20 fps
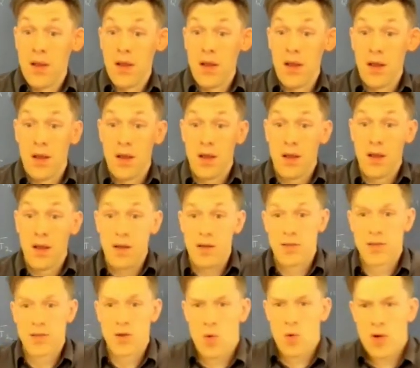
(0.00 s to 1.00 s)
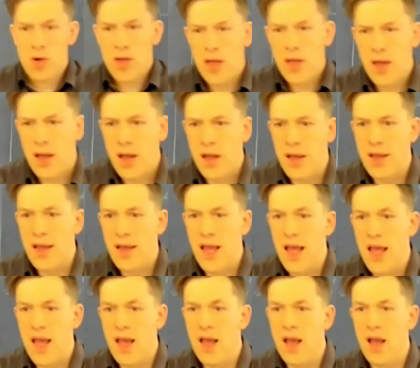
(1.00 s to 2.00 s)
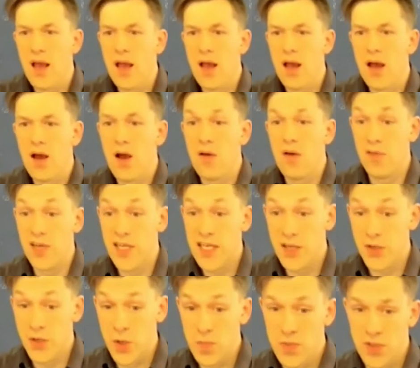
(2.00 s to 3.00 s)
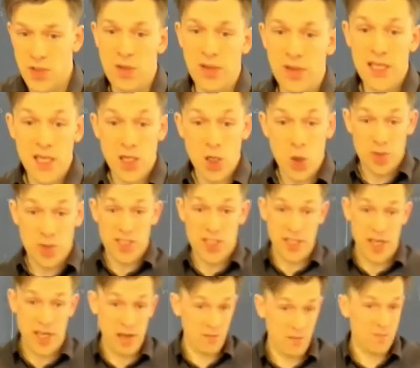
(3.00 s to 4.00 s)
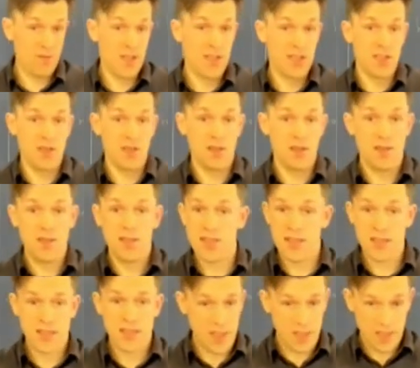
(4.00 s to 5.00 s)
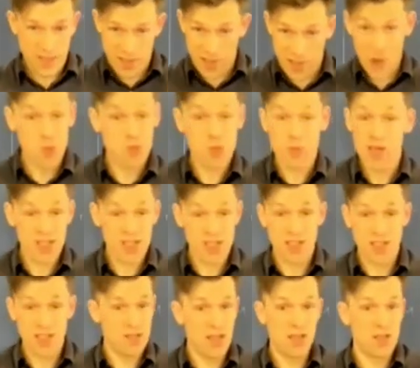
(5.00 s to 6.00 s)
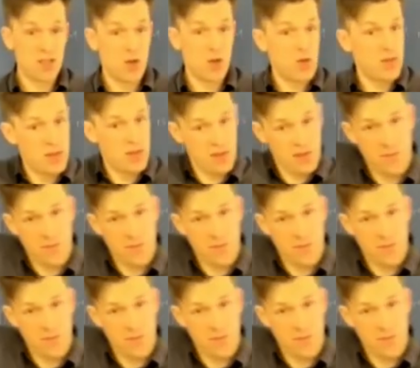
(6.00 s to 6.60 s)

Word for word: Uh, so of Lie group. So a Lie group itself is a, is, an, is a loop space, and so it, it